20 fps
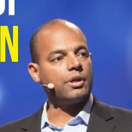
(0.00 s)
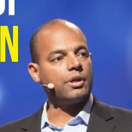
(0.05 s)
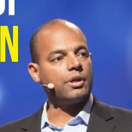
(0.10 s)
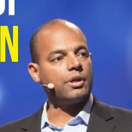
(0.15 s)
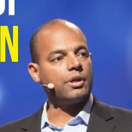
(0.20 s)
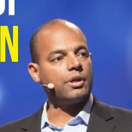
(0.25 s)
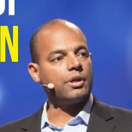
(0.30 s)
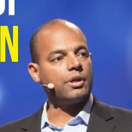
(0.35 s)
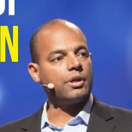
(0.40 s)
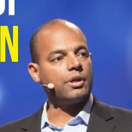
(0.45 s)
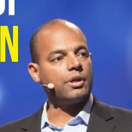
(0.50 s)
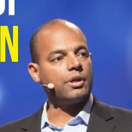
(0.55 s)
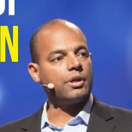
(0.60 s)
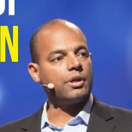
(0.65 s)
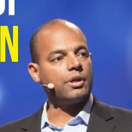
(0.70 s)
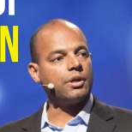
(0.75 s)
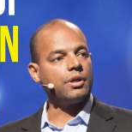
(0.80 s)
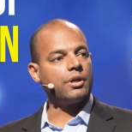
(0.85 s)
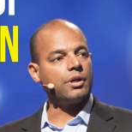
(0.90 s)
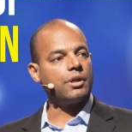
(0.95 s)

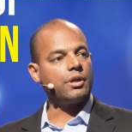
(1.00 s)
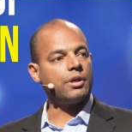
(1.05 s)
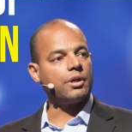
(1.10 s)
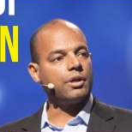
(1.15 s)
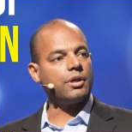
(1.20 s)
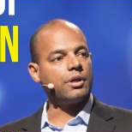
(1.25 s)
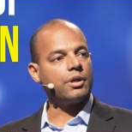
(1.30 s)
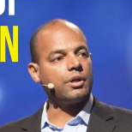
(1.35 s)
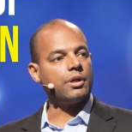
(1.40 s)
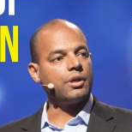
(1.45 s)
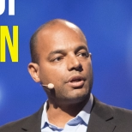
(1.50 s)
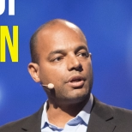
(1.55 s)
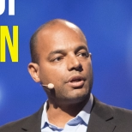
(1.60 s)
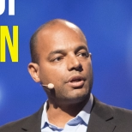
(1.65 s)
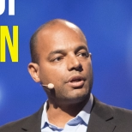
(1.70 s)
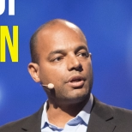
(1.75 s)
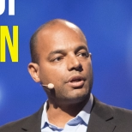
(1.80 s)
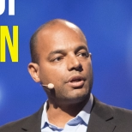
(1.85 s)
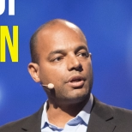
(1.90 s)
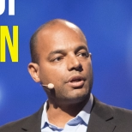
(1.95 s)

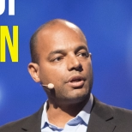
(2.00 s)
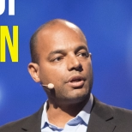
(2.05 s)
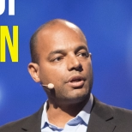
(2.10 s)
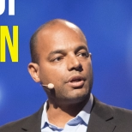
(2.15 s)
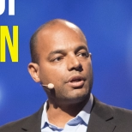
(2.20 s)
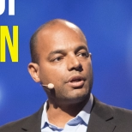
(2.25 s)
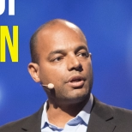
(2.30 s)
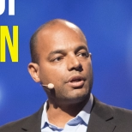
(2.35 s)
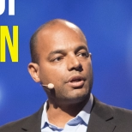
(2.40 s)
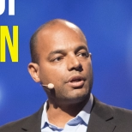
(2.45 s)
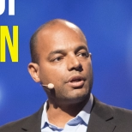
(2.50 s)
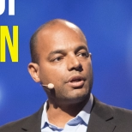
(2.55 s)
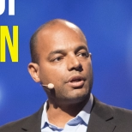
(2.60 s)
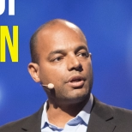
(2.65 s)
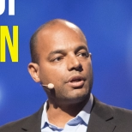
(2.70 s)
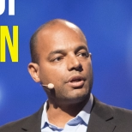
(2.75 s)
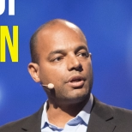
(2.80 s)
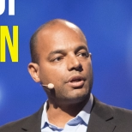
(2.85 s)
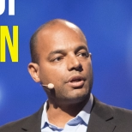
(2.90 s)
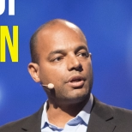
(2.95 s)

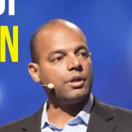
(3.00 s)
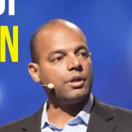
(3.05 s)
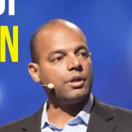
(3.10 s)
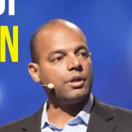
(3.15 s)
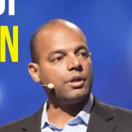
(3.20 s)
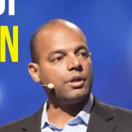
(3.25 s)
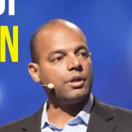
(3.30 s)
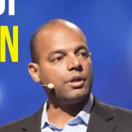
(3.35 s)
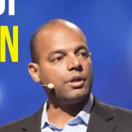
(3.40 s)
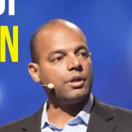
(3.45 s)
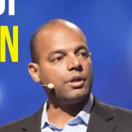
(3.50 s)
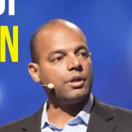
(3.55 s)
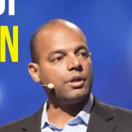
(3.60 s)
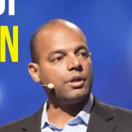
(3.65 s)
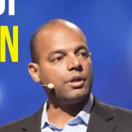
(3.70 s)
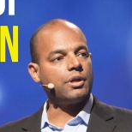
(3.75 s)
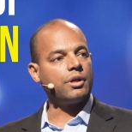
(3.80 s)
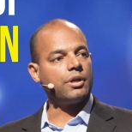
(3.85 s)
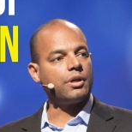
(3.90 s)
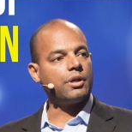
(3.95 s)

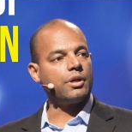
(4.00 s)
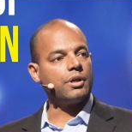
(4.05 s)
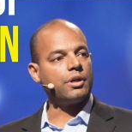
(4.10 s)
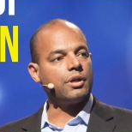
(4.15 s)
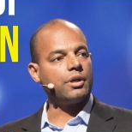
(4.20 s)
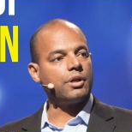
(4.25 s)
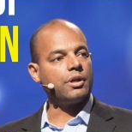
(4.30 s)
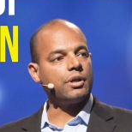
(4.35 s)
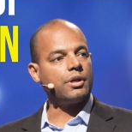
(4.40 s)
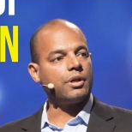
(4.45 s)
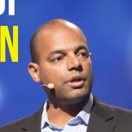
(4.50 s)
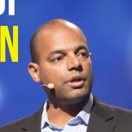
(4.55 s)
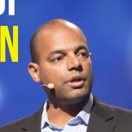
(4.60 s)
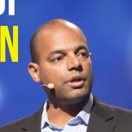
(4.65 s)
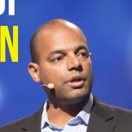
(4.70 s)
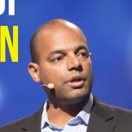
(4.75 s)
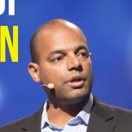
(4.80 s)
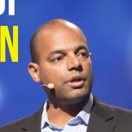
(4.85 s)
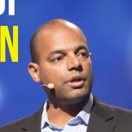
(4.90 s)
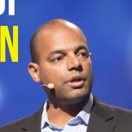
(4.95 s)

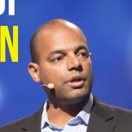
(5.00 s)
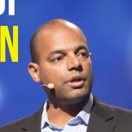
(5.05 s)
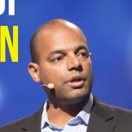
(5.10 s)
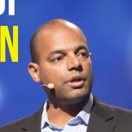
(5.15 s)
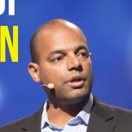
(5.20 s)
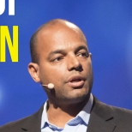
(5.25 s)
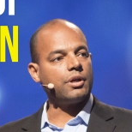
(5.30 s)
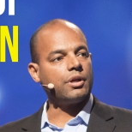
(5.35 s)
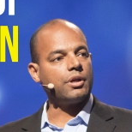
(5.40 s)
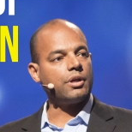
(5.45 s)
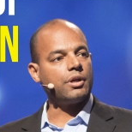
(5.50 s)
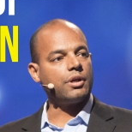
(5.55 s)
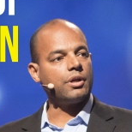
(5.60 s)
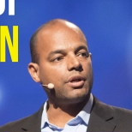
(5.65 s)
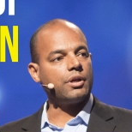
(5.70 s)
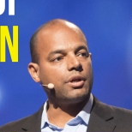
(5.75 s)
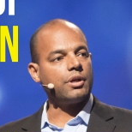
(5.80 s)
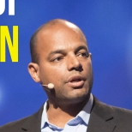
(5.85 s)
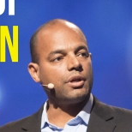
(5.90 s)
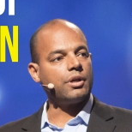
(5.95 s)

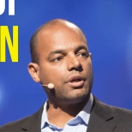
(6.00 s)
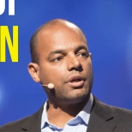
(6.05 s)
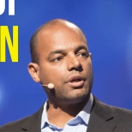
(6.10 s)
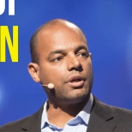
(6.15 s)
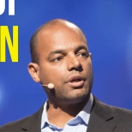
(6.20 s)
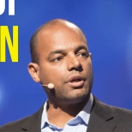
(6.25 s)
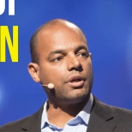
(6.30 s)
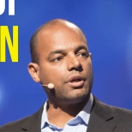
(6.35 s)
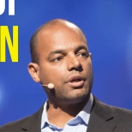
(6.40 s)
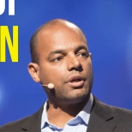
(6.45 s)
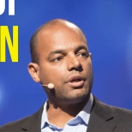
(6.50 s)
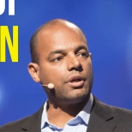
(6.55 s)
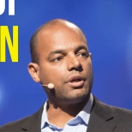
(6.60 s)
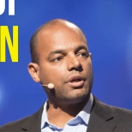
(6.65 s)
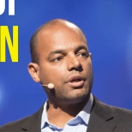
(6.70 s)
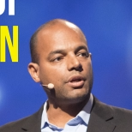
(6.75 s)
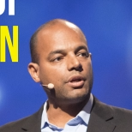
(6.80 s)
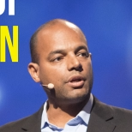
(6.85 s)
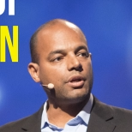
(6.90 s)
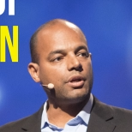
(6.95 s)

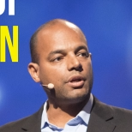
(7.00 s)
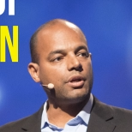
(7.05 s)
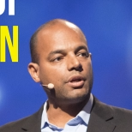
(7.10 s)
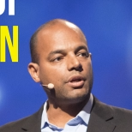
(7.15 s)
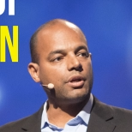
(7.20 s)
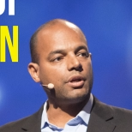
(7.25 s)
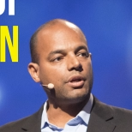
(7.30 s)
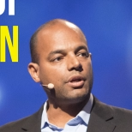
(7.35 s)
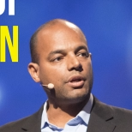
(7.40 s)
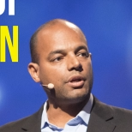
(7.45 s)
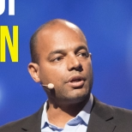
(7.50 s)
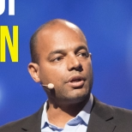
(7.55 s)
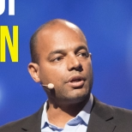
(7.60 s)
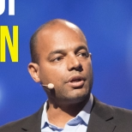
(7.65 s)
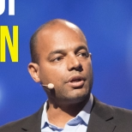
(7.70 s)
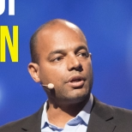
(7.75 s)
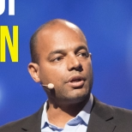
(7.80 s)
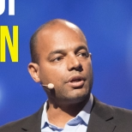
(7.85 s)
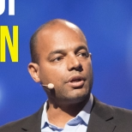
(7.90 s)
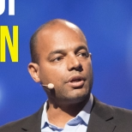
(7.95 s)
This is a still picture; no speech is visible.